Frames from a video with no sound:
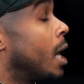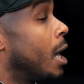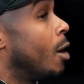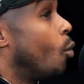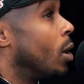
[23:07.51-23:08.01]

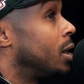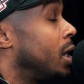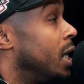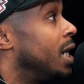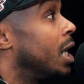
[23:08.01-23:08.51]
And once
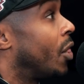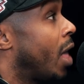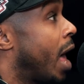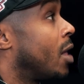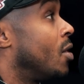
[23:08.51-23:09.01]
he did
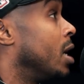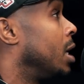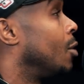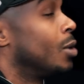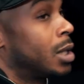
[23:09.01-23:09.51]
that, then
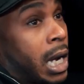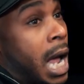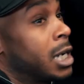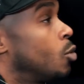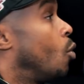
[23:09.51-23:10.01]
he was like,
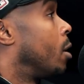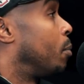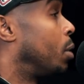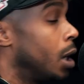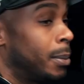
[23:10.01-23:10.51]
"I just want to
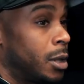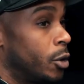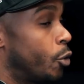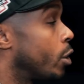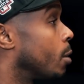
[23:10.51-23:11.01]
pull up to
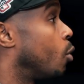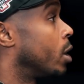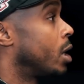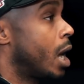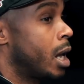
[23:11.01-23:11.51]
the crib
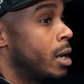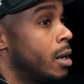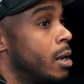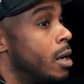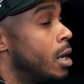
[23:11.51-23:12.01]
one day."
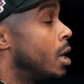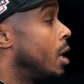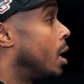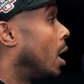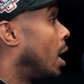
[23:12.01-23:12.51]

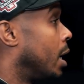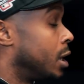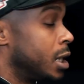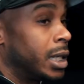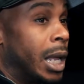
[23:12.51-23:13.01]
and
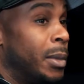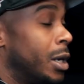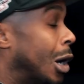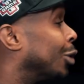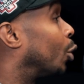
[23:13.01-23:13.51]
just let me
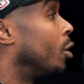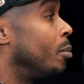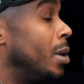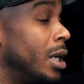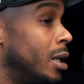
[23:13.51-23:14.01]
go through the
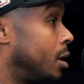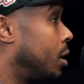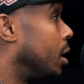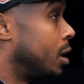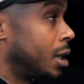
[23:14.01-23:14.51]

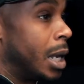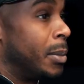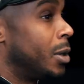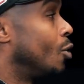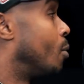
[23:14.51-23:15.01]
beats and just let
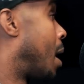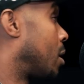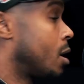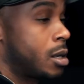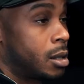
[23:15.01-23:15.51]
me do my
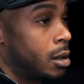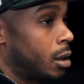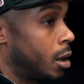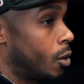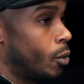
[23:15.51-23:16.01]

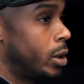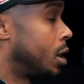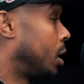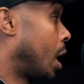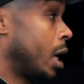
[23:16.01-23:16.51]
thing. And Damn. we
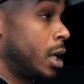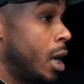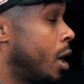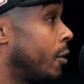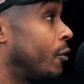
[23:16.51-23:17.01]
just like,
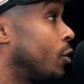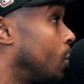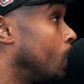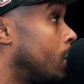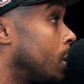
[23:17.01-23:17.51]
yeah, for
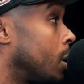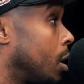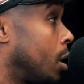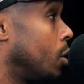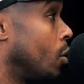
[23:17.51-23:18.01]
sure.
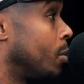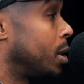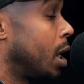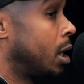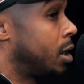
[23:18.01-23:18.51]
Fire. You know what I'm
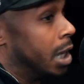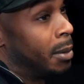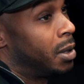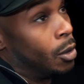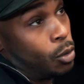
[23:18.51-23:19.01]
saying?
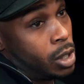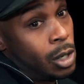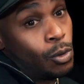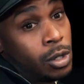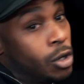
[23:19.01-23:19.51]
Same thing what
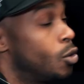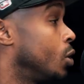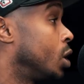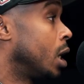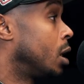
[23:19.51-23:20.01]
he would do
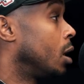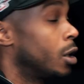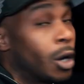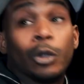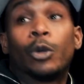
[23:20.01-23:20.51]
with Jay
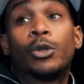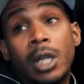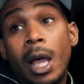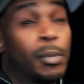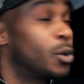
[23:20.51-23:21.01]
Dilla, go through
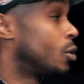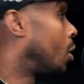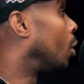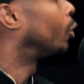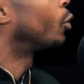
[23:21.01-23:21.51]
samples,
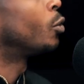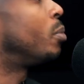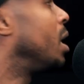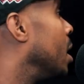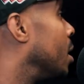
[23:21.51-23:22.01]
go through
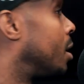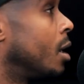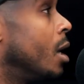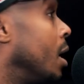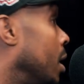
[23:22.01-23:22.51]
beats.
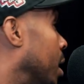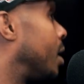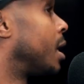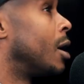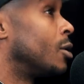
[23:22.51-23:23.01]

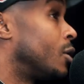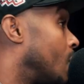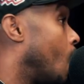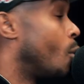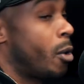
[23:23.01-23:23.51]
This sounds
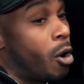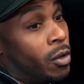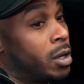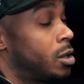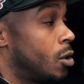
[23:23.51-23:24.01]
dope, all
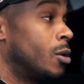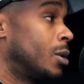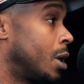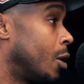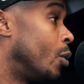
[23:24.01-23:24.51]
this. So it
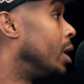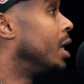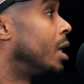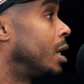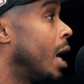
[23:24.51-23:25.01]
was like we
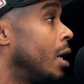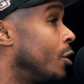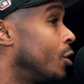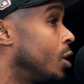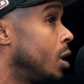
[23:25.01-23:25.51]
needed that
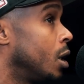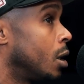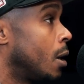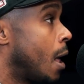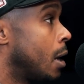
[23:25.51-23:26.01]
energy
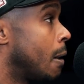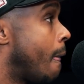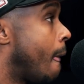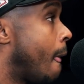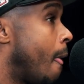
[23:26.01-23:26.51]
and like,
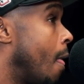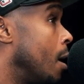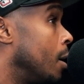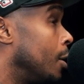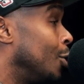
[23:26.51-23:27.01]

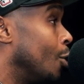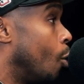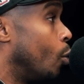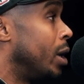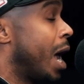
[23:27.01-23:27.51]
you
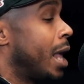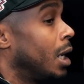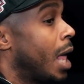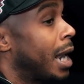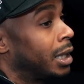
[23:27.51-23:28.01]
know, we had a
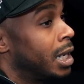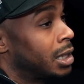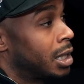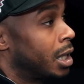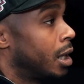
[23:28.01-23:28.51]
lot of
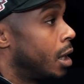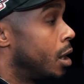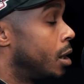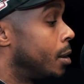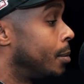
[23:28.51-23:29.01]
things in
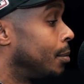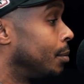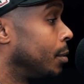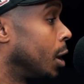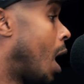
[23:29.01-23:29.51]

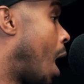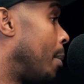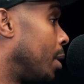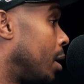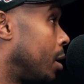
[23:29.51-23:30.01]
um,
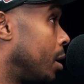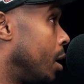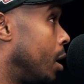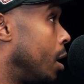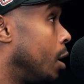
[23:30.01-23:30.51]
common
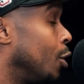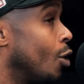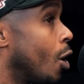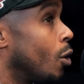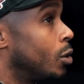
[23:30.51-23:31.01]
you
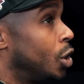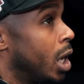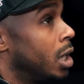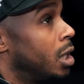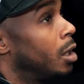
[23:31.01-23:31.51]
know,
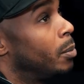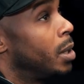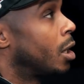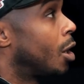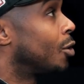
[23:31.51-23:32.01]
Jay Dilla
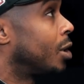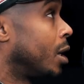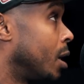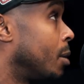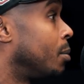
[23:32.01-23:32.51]
being close to
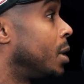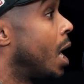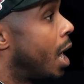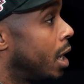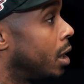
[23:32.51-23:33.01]
him
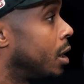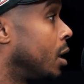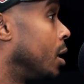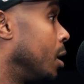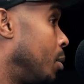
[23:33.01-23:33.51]
dying and
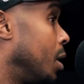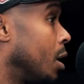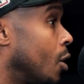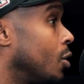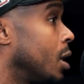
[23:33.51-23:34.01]
then Nip being
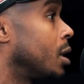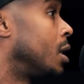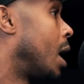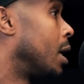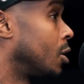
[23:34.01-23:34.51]
close to us
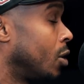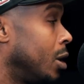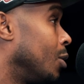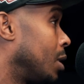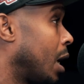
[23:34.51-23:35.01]
dying. So
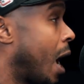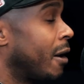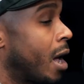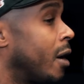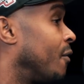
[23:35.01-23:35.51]
he was like, I
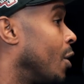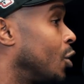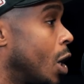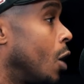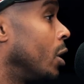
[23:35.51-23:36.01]
kind of
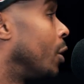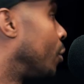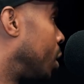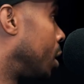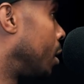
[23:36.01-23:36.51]
felt y'all
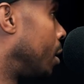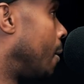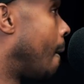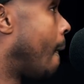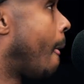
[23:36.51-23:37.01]
energy.
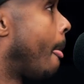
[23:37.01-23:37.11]
Mm.